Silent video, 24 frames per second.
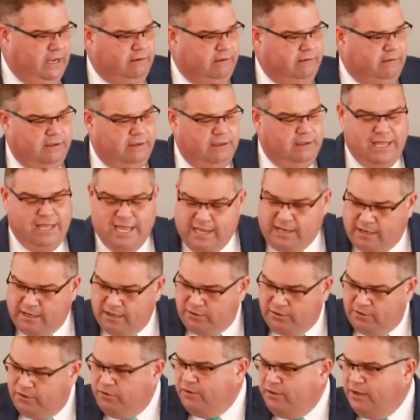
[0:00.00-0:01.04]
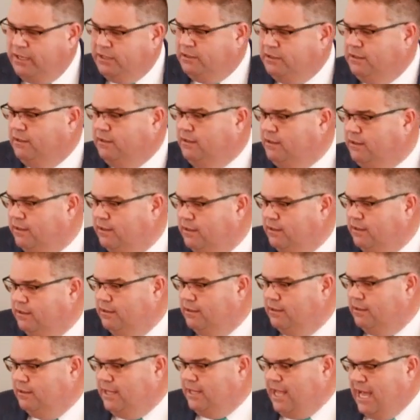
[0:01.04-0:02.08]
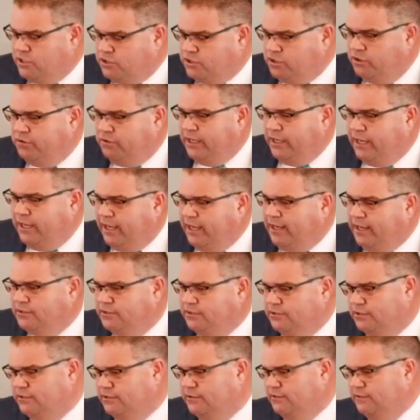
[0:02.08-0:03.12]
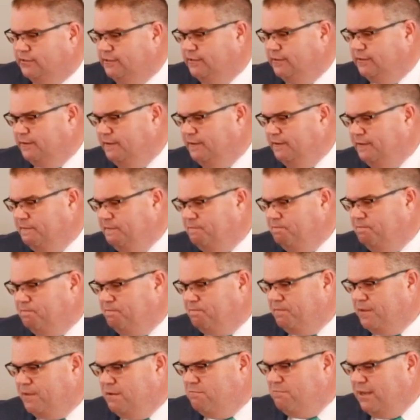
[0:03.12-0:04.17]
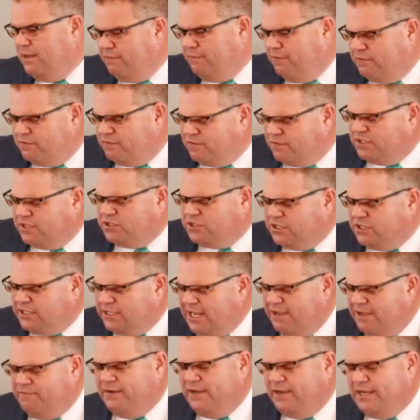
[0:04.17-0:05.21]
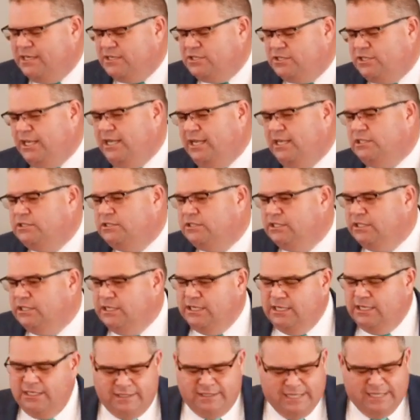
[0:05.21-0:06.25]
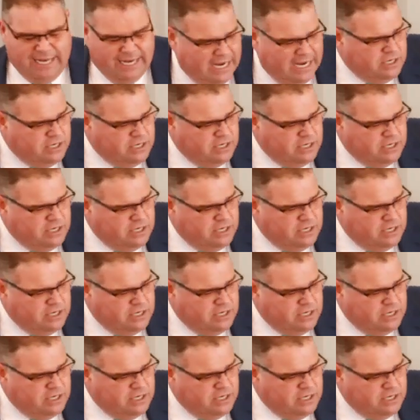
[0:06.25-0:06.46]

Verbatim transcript: He can do it. That's who He is. But the, the significance is, that He's the